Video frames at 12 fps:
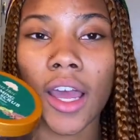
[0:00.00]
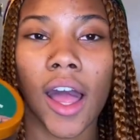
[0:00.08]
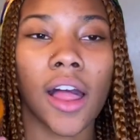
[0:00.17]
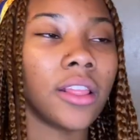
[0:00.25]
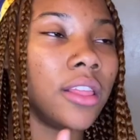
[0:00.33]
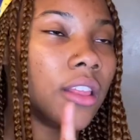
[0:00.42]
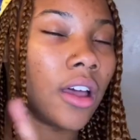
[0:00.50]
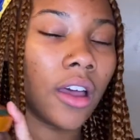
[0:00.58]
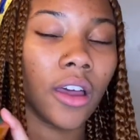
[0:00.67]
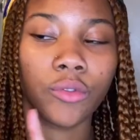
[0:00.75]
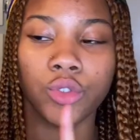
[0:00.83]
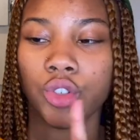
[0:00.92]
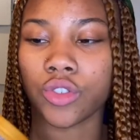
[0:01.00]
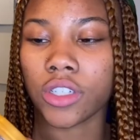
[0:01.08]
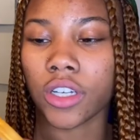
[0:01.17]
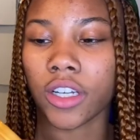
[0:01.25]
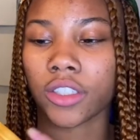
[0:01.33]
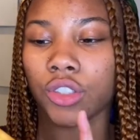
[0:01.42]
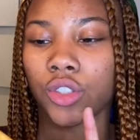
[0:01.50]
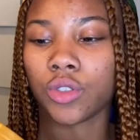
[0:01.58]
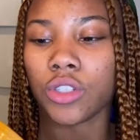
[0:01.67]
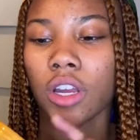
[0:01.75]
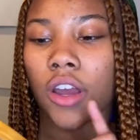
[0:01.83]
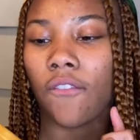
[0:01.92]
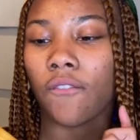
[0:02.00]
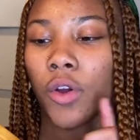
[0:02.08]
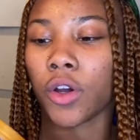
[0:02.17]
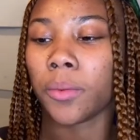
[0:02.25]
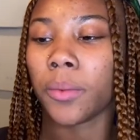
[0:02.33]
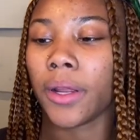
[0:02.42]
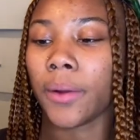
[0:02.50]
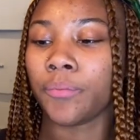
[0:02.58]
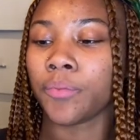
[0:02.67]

I love Tree Hut. The Tree Hut Burning